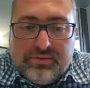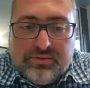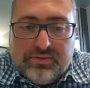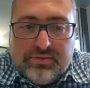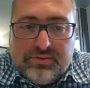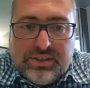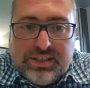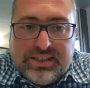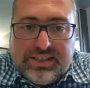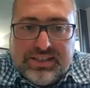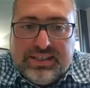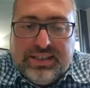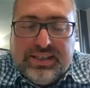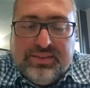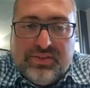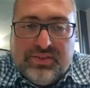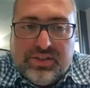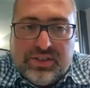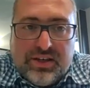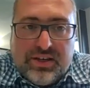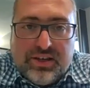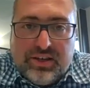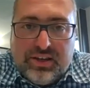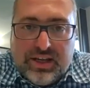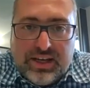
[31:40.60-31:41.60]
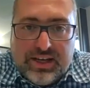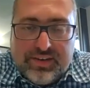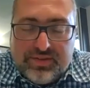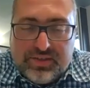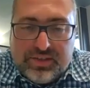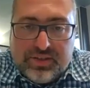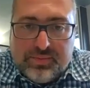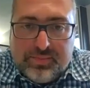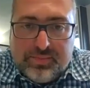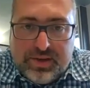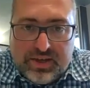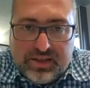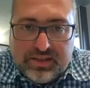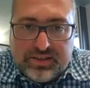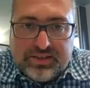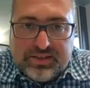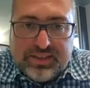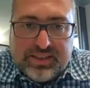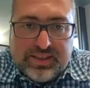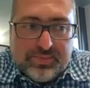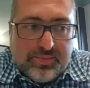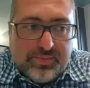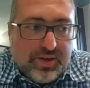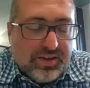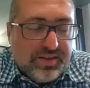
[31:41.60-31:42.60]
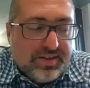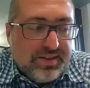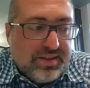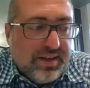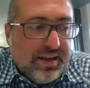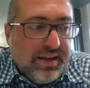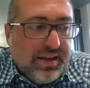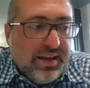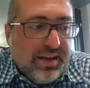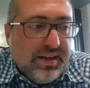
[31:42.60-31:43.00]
received in our lives in the past 6 months.